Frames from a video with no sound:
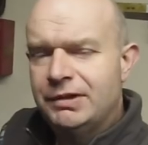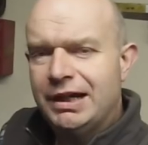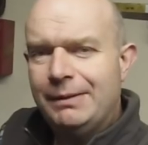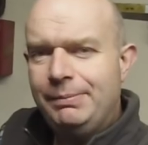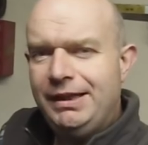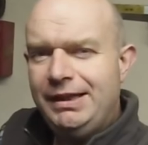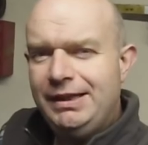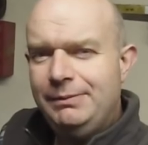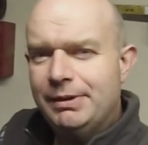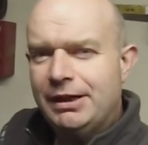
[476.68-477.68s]

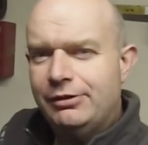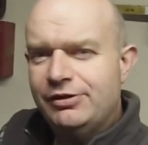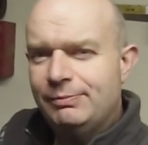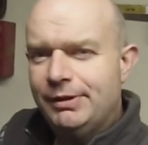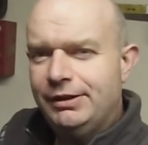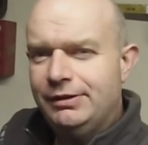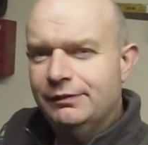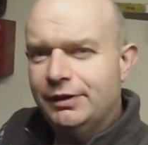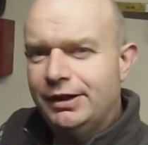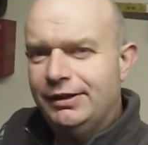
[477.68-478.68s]
happy power split
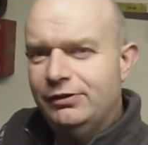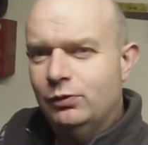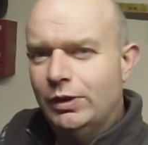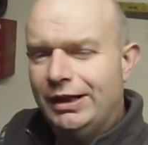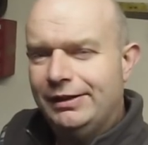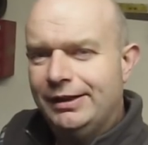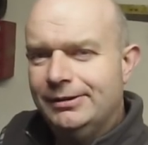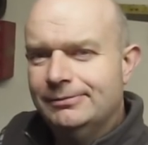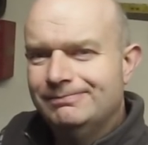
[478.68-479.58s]
device welding.